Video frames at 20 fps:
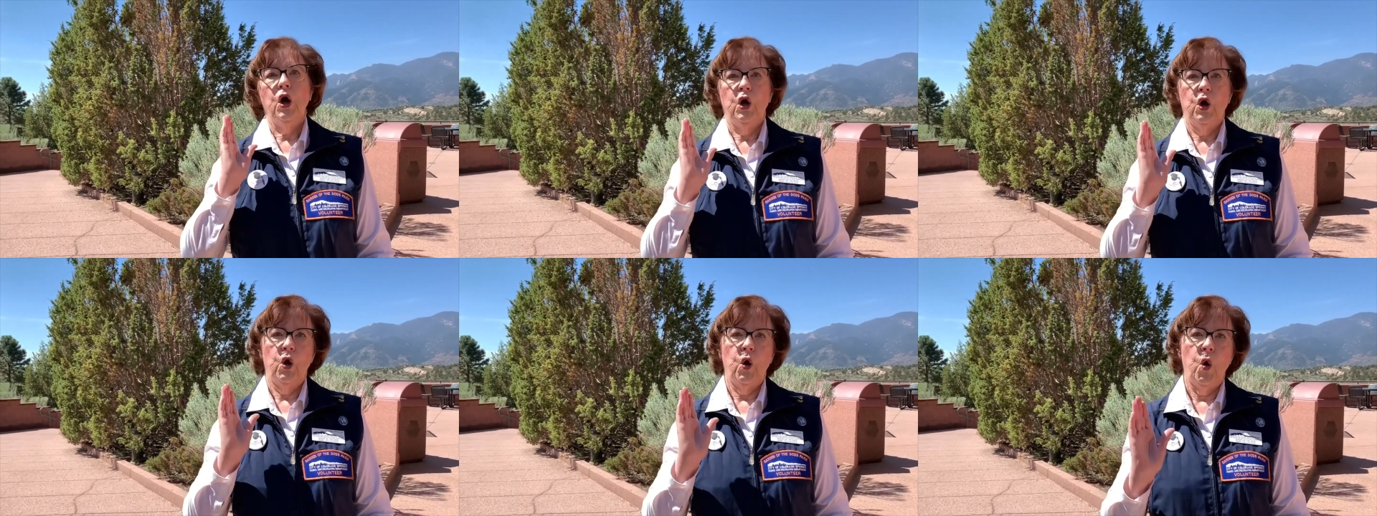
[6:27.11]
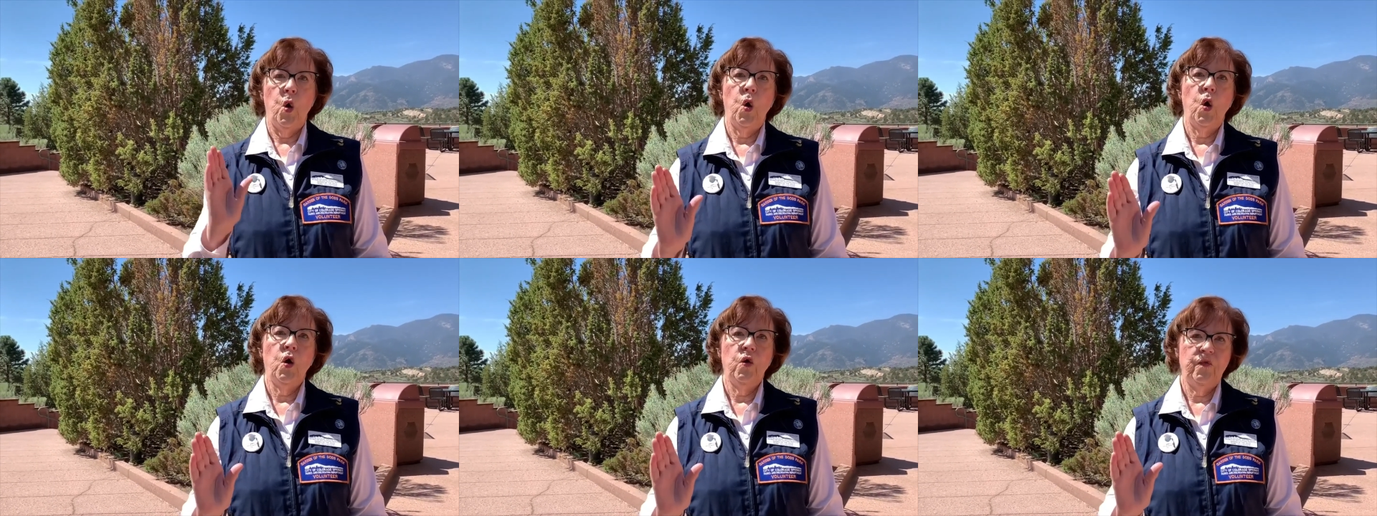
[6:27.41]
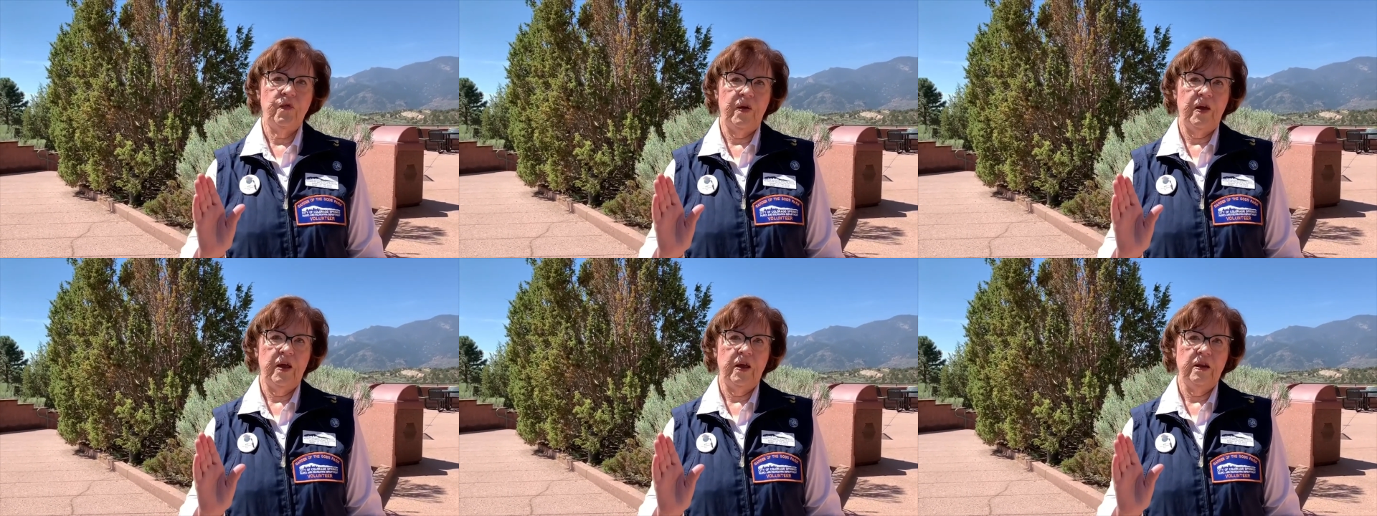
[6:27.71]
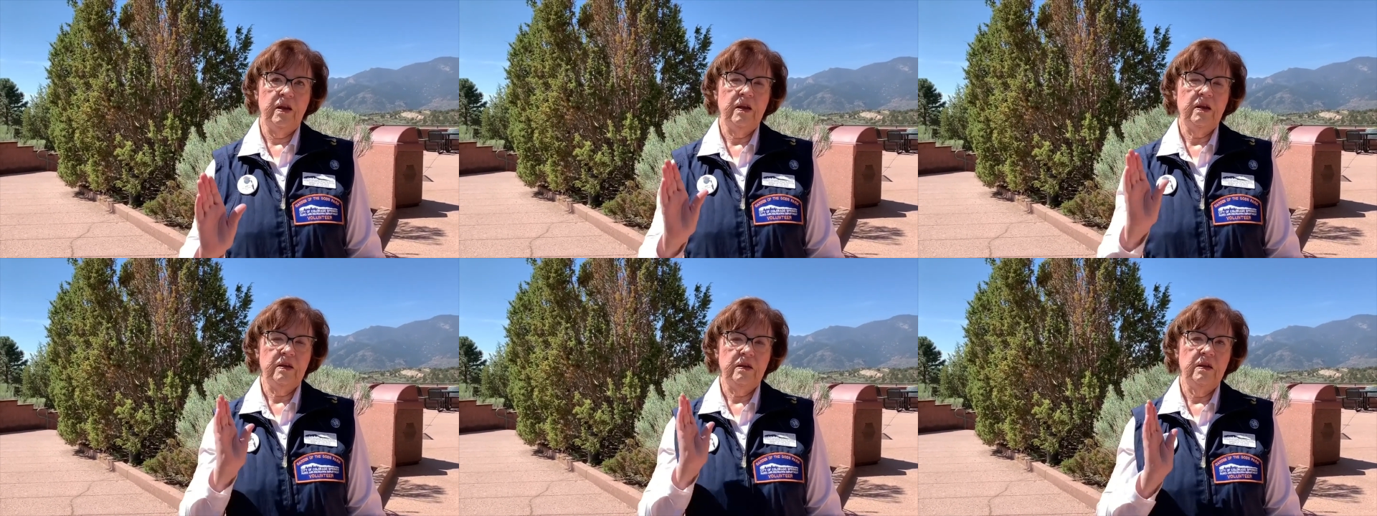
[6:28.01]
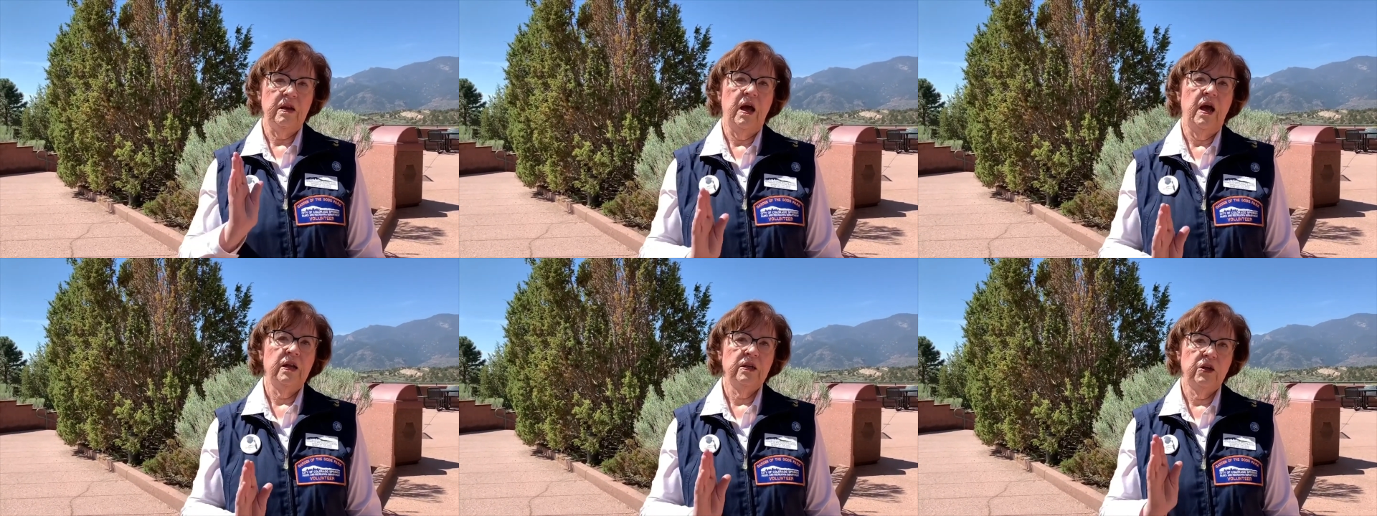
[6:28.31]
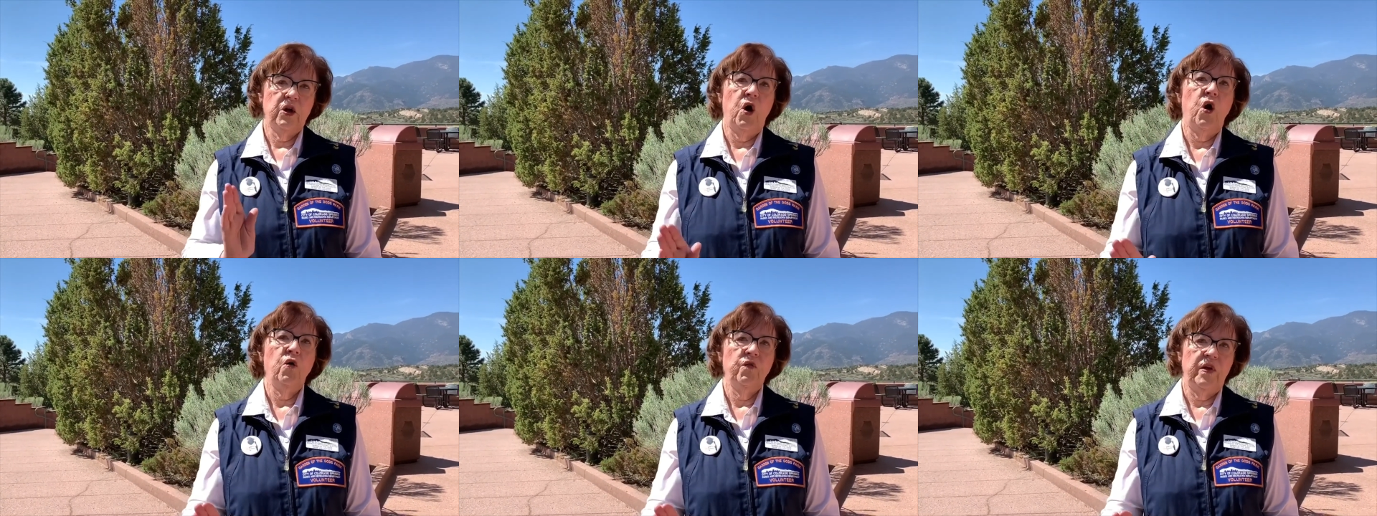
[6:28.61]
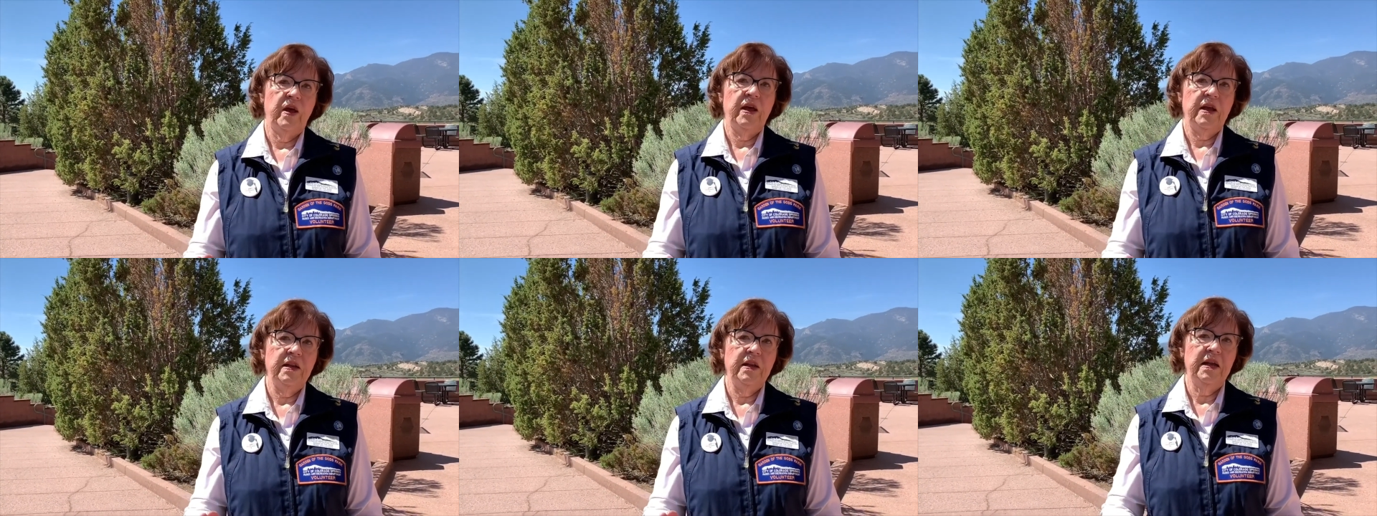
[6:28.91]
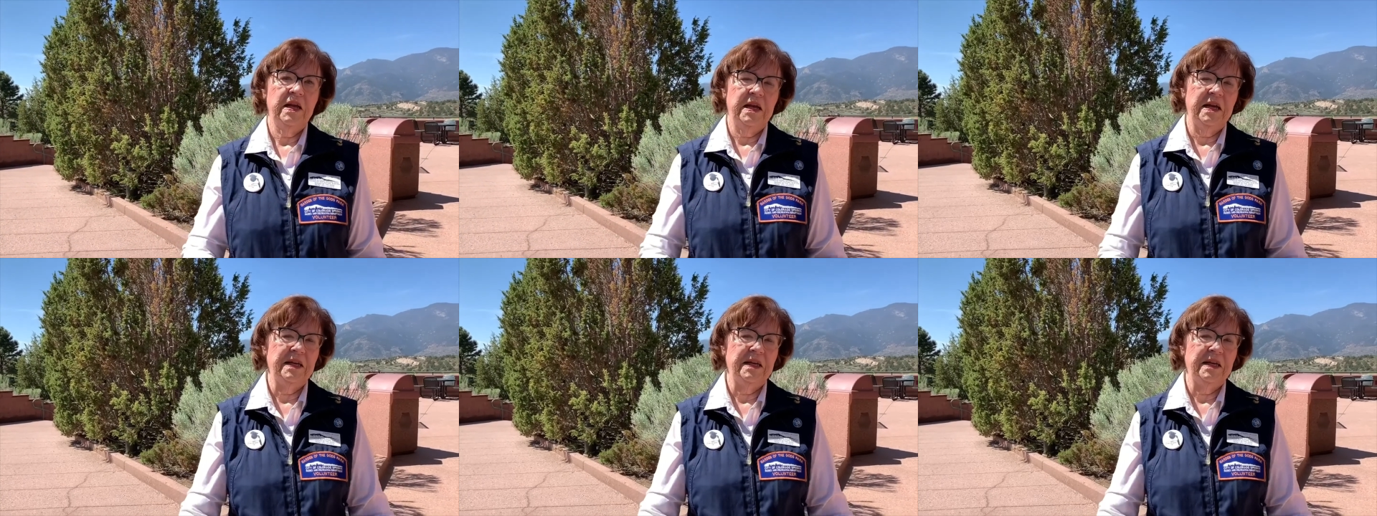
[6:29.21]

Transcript: corvid, not COVID,